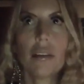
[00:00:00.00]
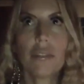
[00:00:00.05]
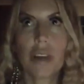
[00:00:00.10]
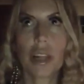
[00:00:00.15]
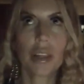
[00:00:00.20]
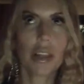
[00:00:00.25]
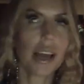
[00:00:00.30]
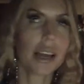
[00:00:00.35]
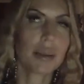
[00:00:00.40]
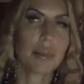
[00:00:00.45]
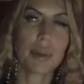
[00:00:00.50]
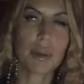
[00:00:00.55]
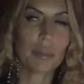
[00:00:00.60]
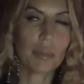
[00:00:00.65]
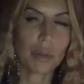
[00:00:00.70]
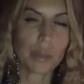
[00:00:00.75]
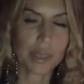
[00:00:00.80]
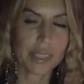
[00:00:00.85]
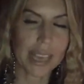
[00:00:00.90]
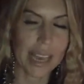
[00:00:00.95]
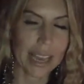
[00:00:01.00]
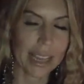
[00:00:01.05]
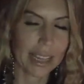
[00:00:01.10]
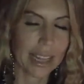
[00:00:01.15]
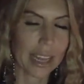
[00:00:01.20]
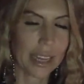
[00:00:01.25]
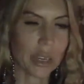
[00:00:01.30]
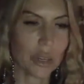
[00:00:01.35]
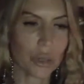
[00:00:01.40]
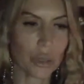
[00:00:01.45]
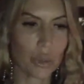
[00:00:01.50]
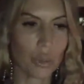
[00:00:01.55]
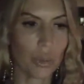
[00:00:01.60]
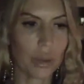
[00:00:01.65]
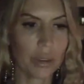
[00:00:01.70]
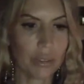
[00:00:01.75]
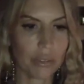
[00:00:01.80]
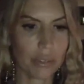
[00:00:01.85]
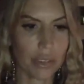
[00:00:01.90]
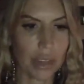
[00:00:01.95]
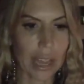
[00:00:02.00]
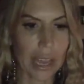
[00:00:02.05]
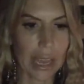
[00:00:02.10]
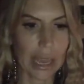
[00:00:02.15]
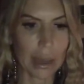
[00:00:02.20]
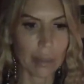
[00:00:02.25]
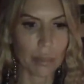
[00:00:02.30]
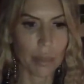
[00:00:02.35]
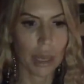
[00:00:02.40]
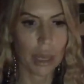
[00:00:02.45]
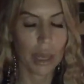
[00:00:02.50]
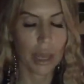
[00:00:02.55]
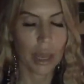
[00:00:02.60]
lot of people say like your twin flame,